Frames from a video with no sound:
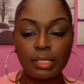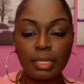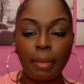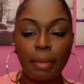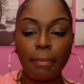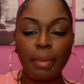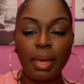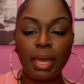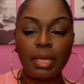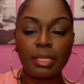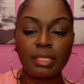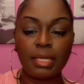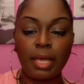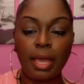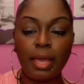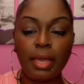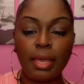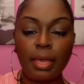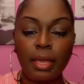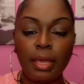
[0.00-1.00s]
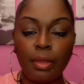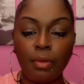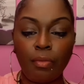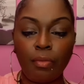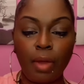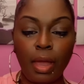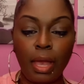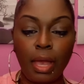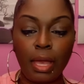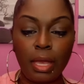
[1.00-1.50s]
This is my tie
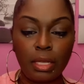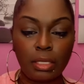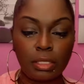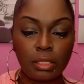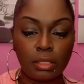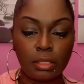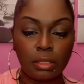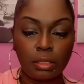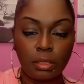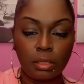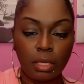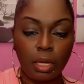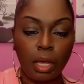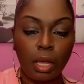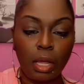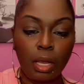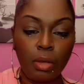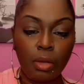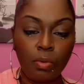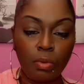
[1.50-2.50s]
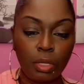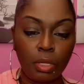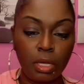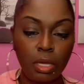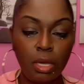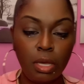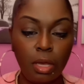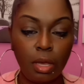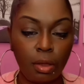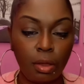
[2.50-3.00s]
head, right? And
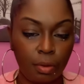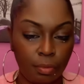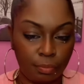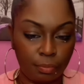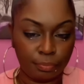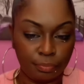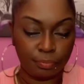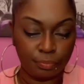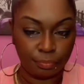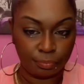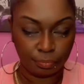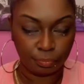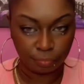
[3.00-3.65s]
look here.